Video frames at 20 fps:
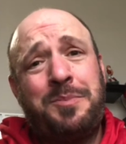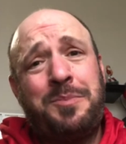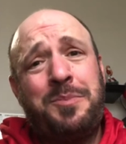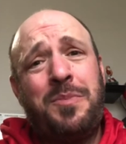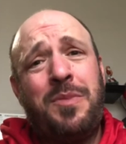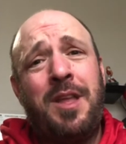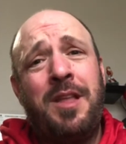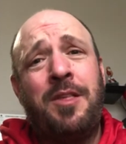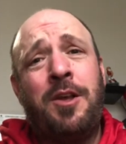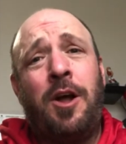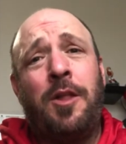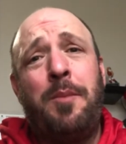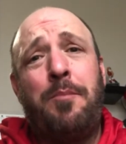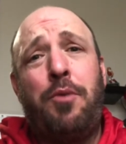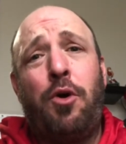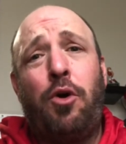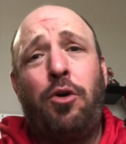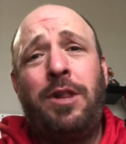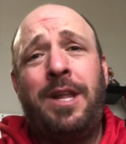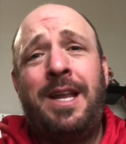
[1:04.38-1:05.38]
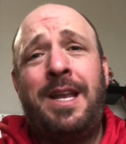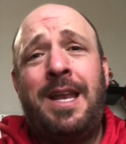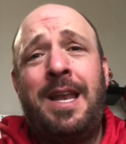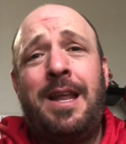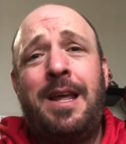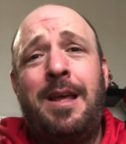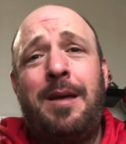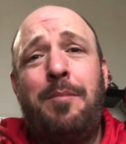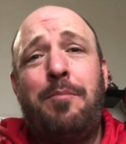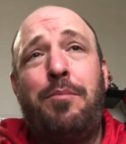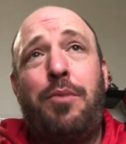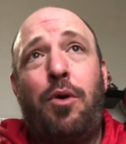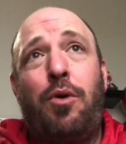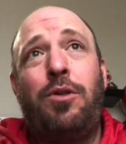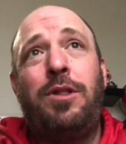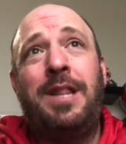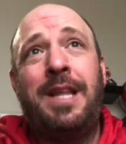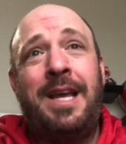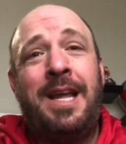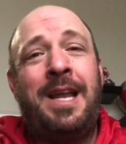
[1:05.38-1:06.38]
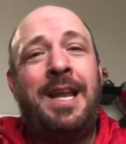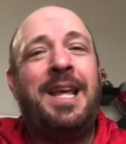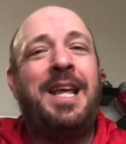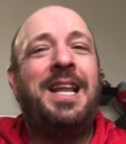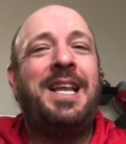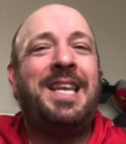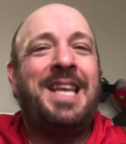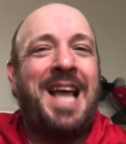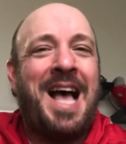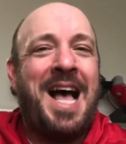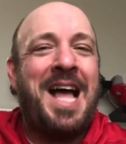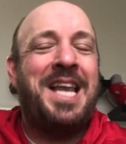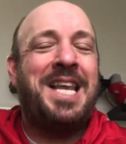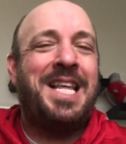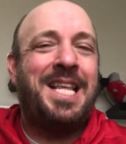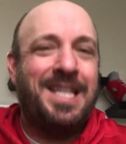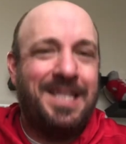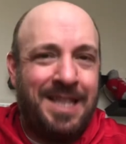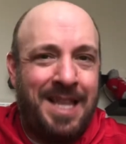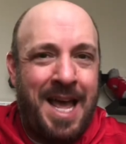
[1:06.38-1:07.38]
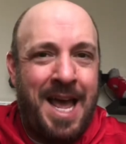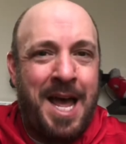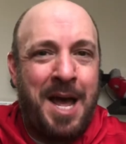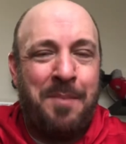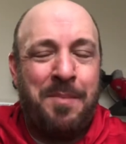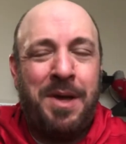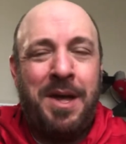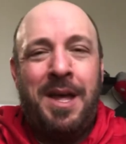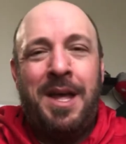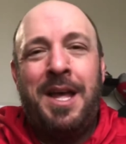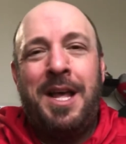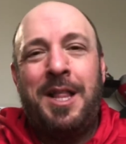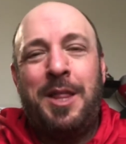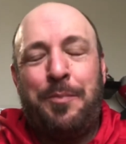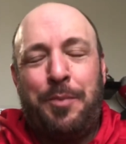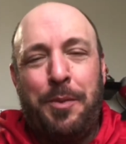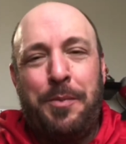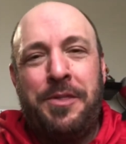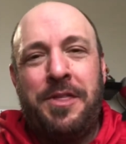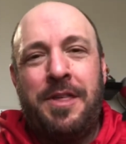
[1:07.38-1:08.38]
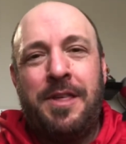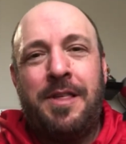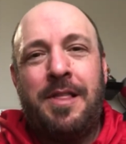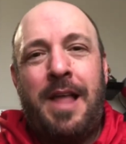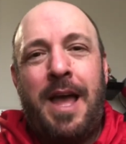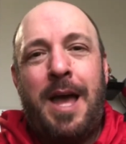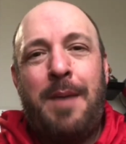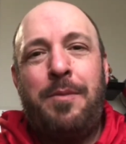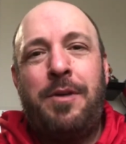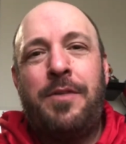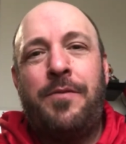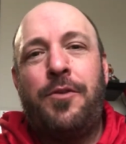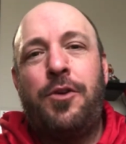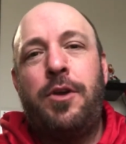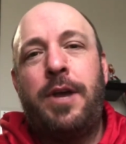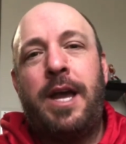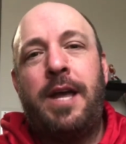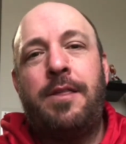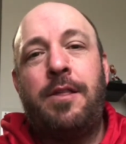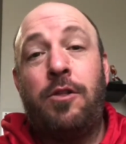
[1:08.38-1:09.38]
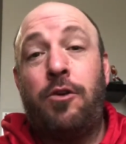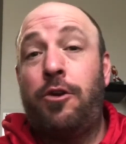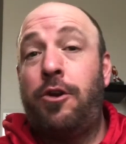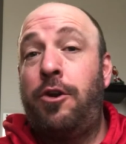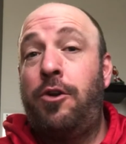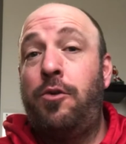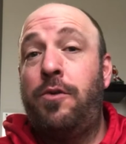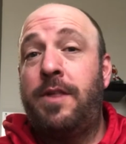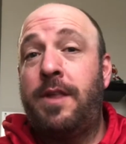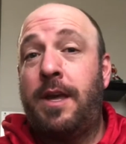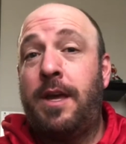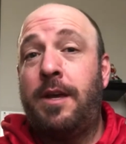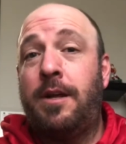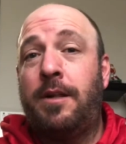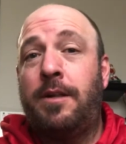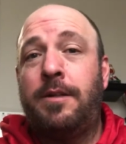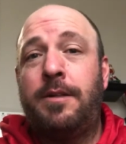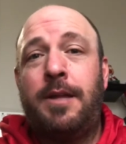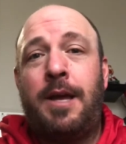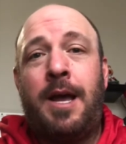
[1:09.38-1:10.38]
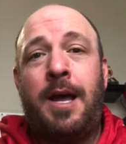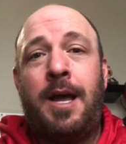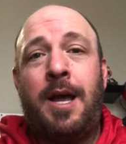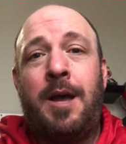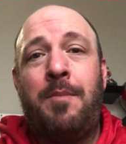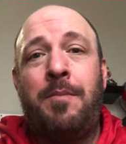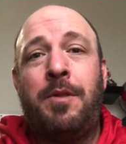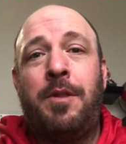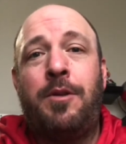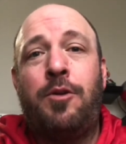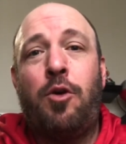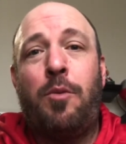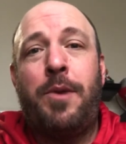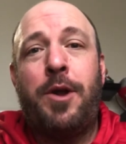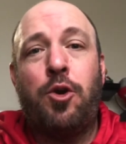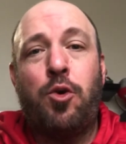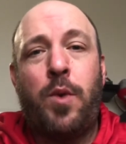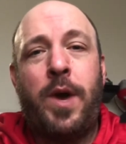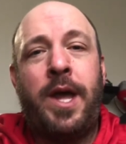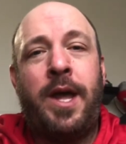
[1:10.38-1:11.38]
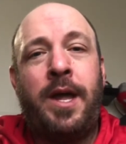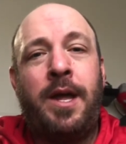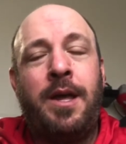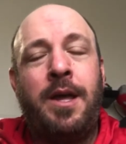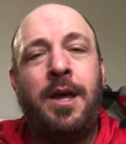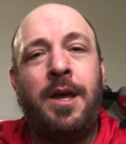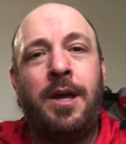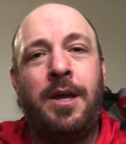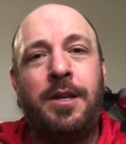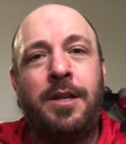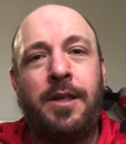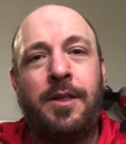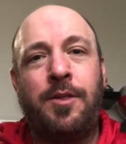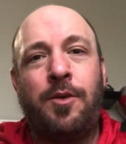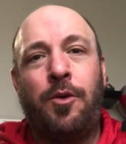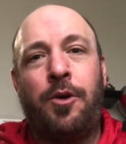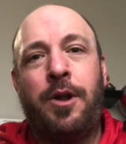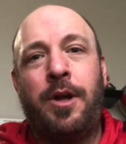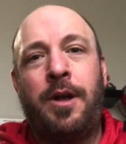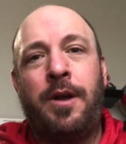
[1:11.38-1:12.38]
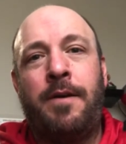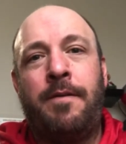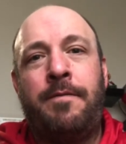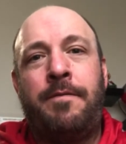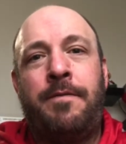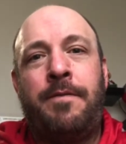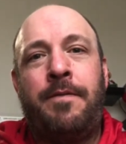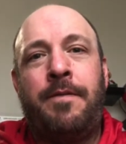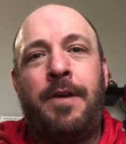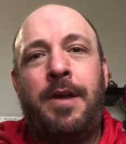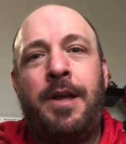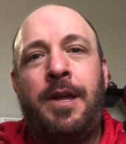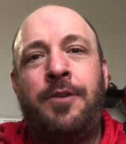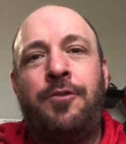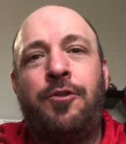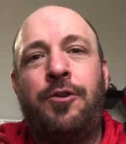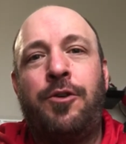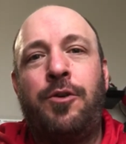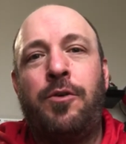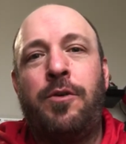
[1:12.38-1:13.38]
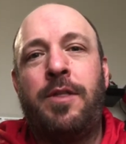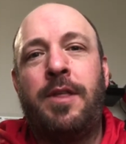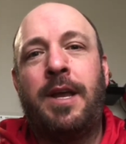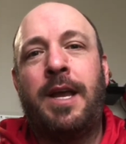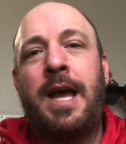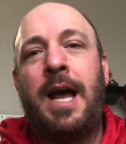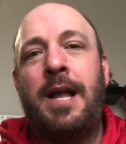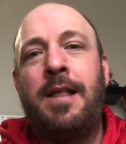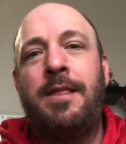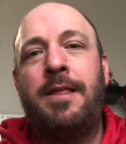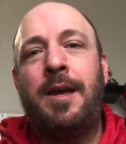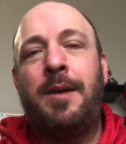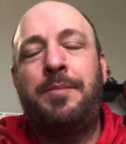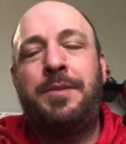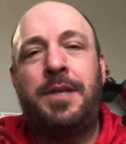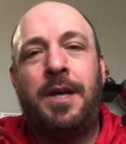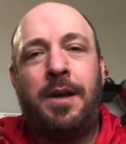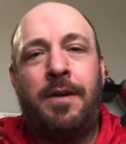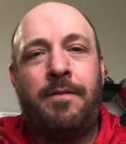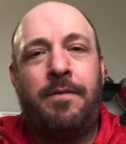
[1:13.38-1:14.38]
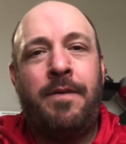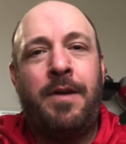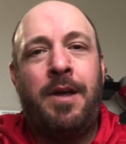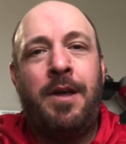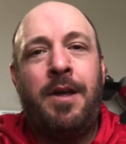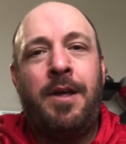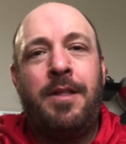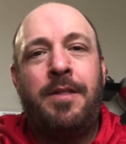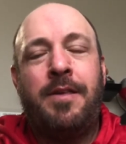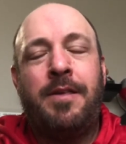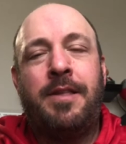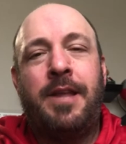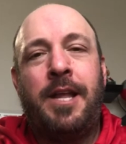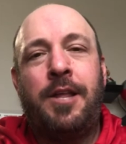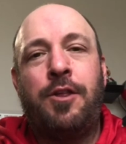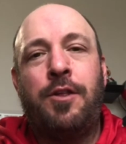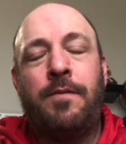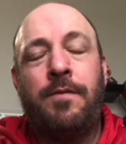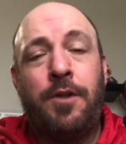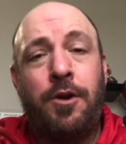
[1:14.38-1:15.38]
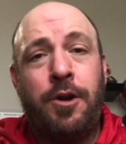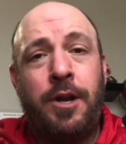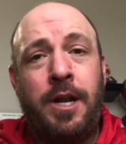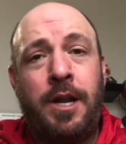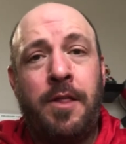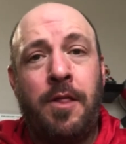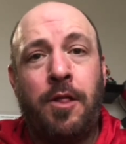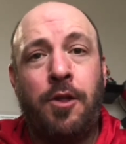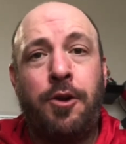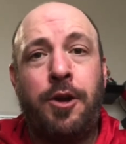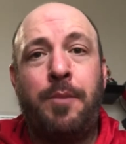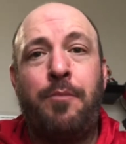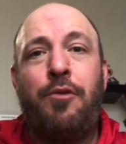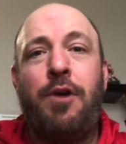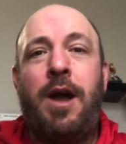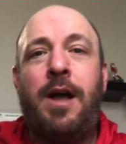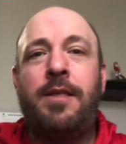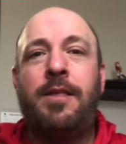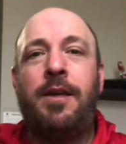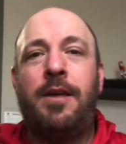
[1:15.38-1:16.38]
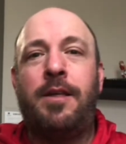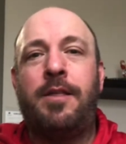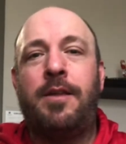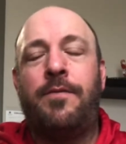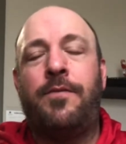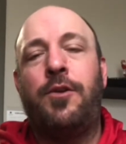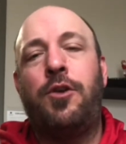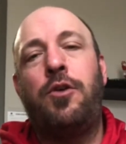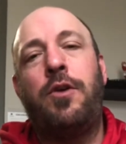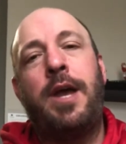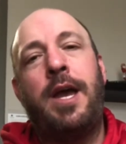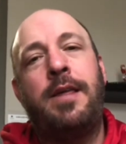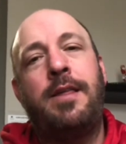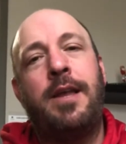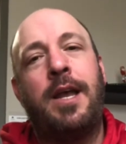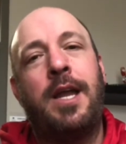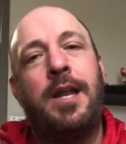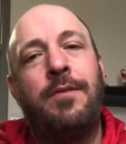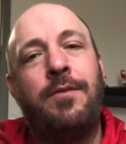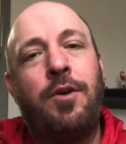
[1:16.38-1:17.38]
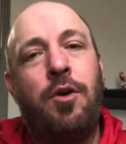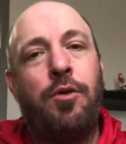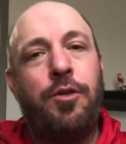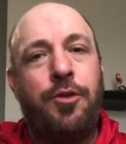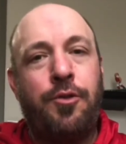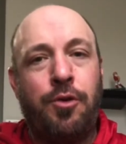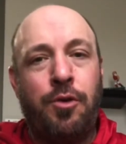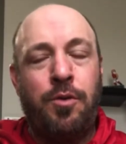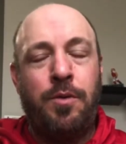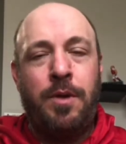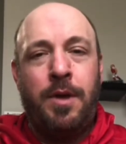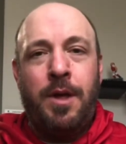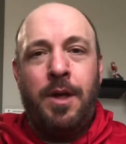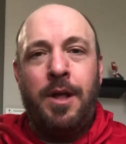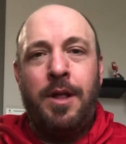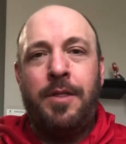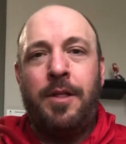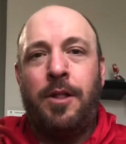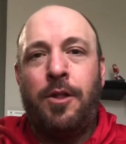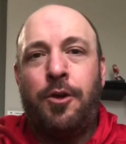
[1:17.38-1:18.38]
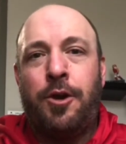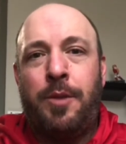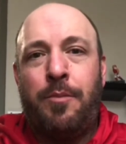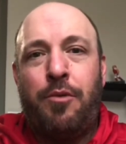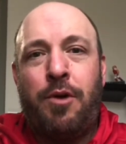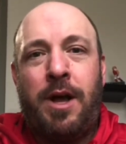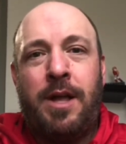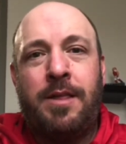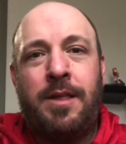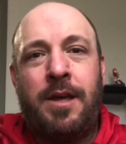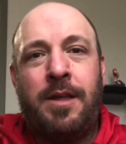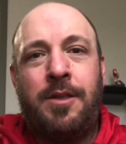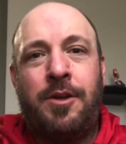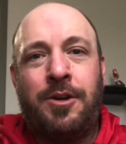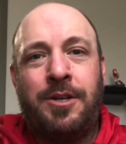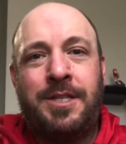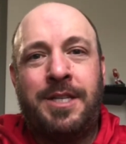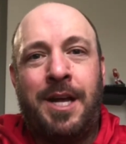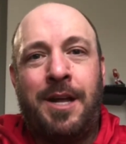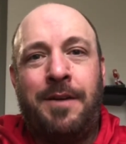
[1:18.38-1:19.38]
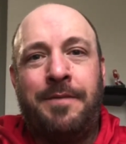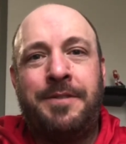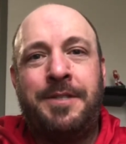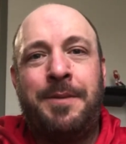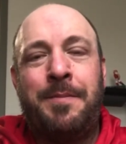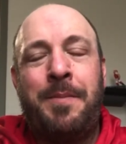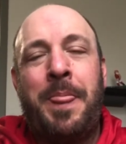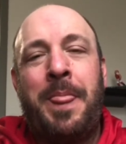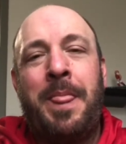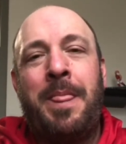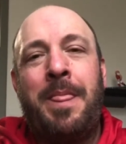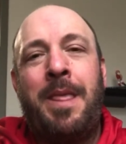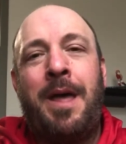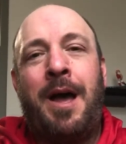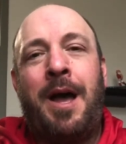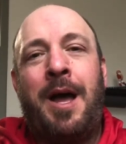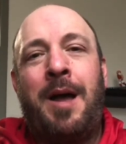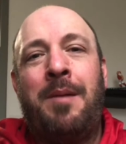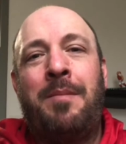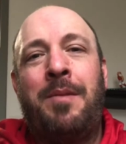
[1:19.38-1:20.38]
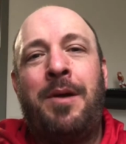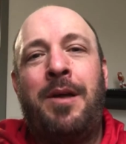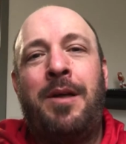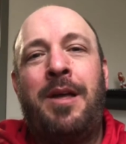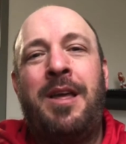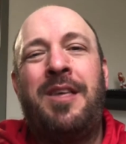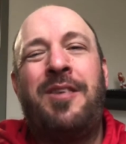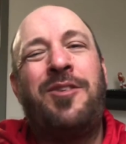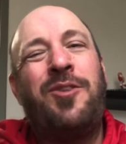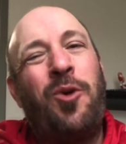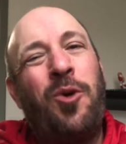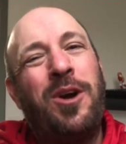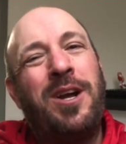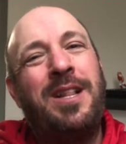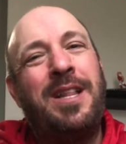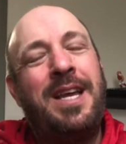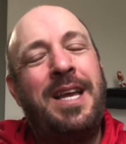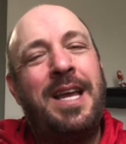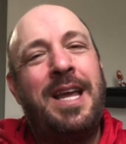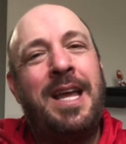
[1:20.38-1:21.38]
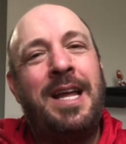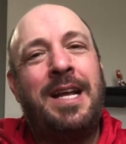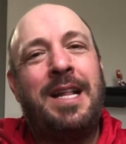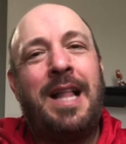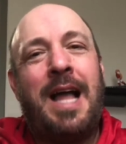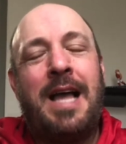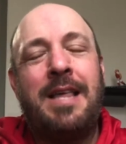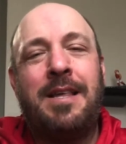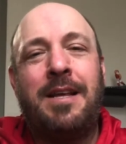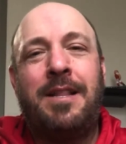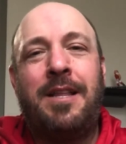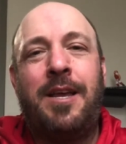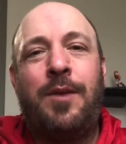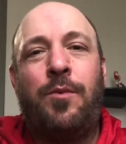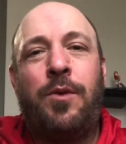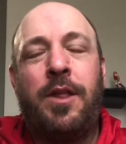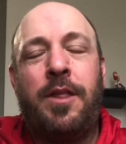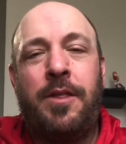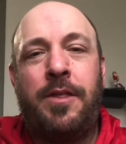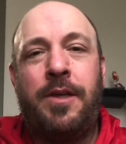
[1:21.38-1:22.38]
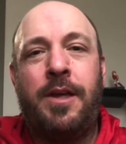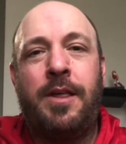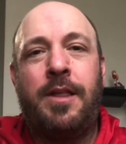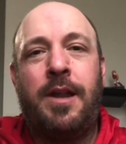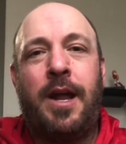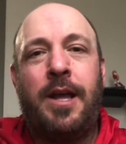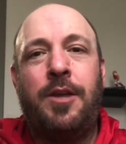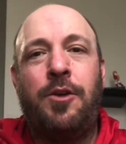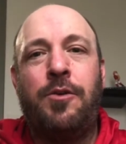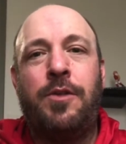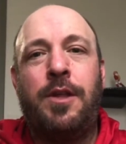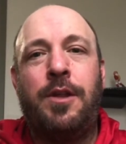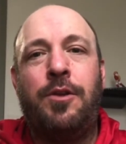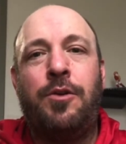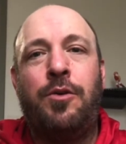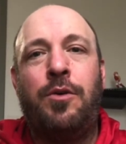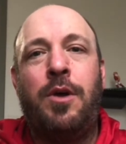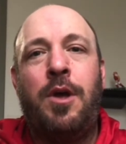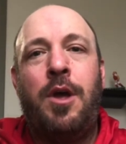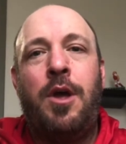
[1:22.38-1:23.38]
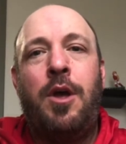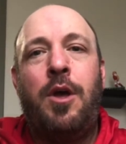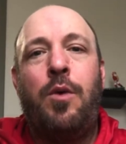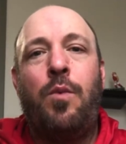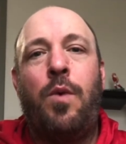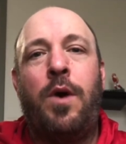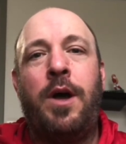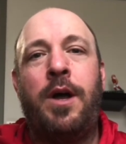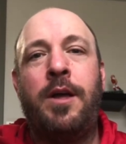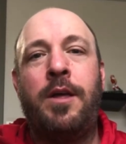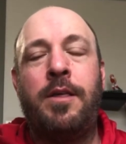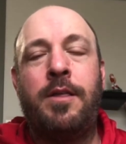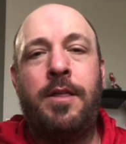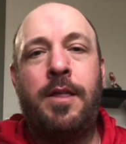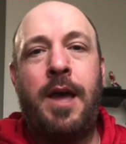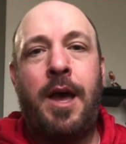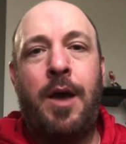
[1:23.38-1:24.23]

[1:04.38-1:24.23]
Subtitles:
It's called the Bowline Knot Lab. The purpose of this lab is for you guys to learn a new skill. No better way to sort of introduce the concept of the stages of learning and the learning process, and for you guys to kind of go through the learning process yourselves. Historically and classically, and one of the things that I used to do was that